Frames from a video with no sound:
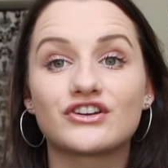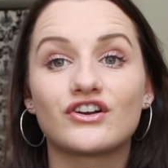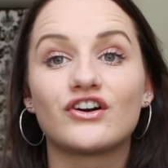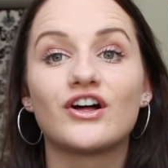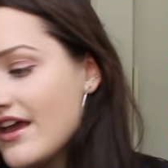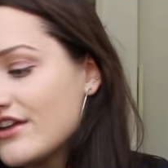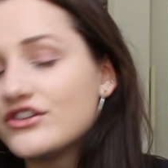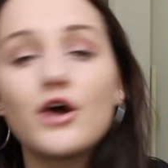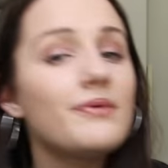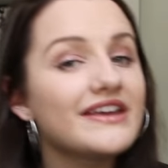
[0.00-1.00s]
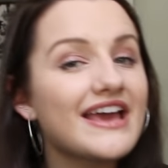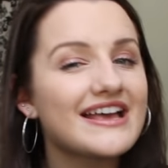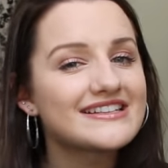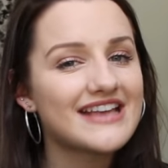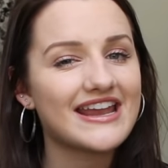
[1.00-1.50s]
Girl. Nobody
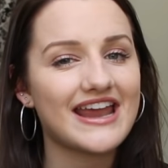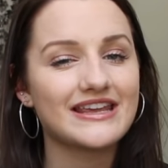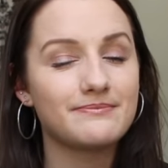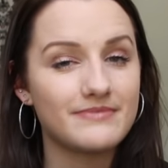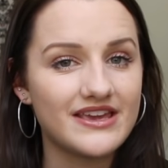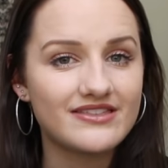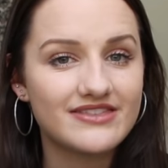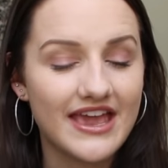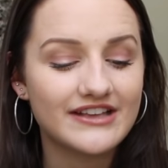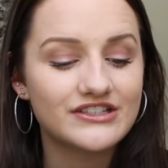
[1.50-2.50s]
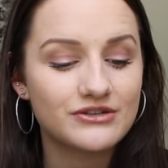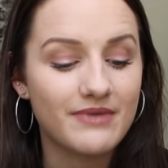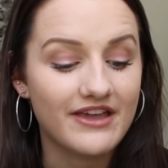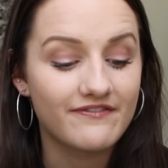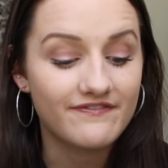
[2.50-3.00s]
has said any mean things to
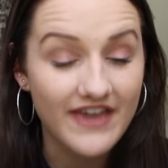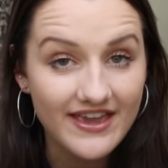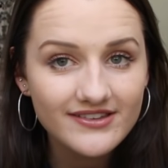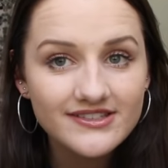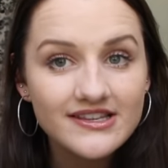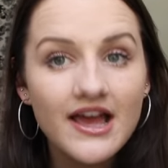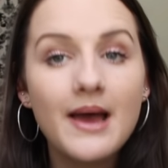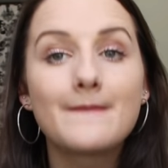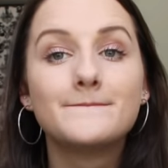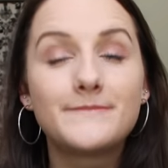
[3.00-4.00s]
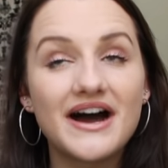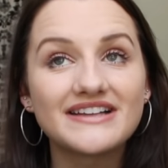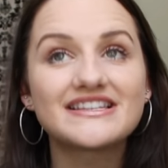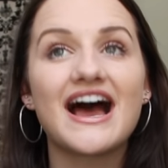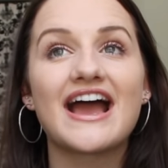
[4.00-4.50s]
my face,
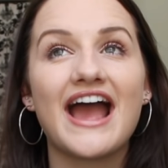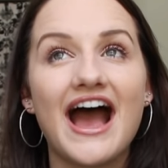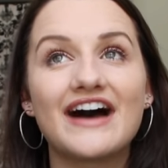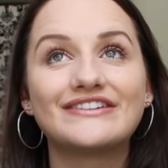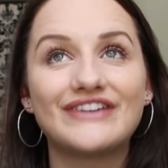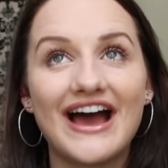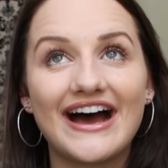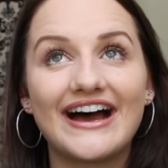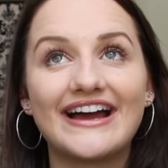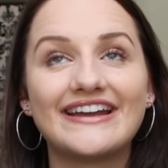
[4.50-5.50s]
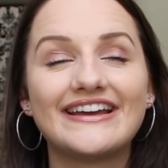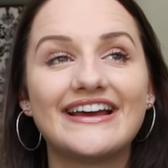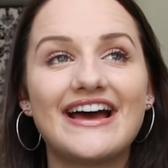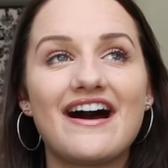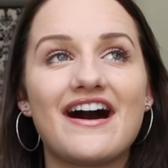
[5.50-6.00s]
but I have had
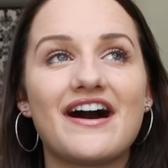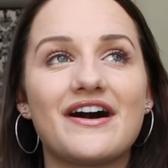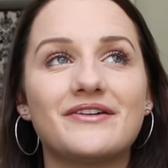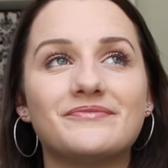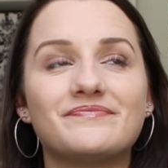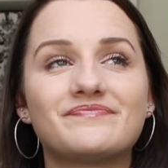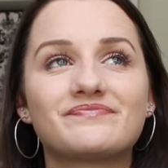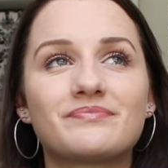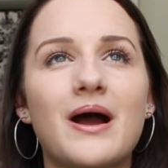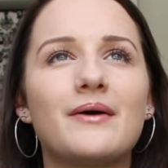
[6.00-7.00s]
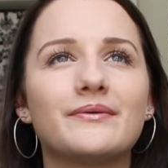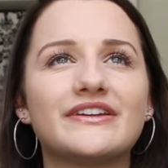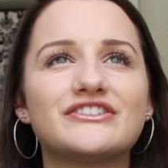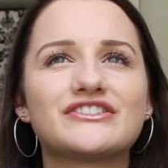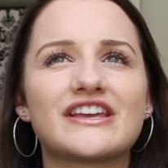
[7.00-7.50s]
um,
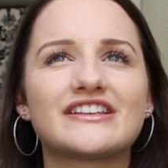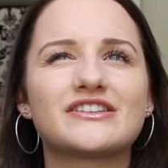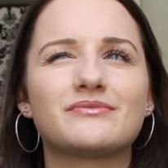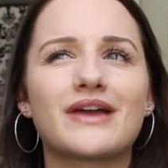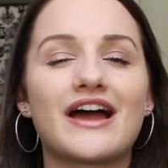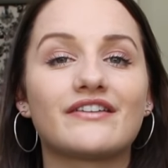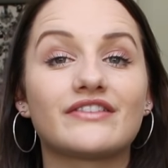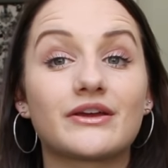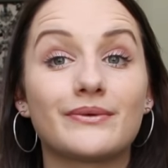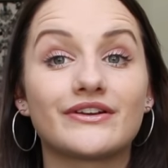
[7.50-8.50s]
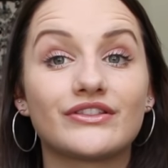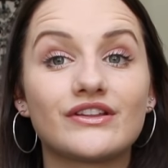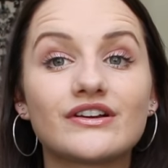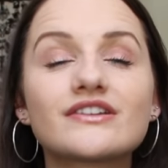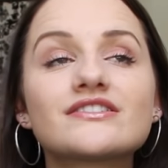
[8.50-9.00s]
probably just like some kind of like weird
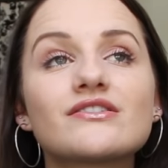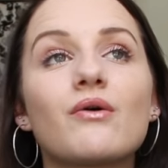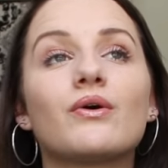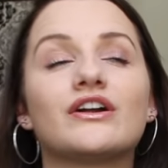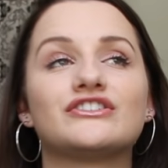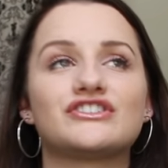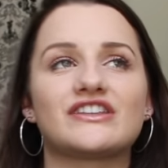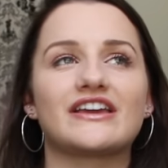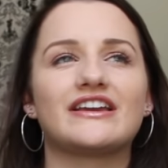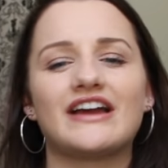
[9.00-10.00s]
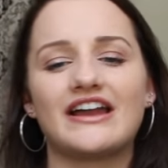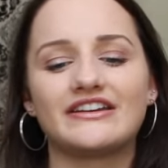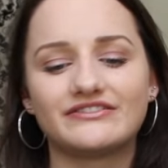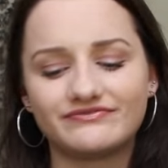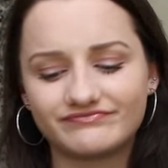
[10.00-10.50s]
looks or just like kind
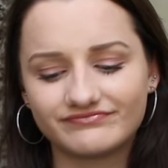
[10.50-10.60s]
of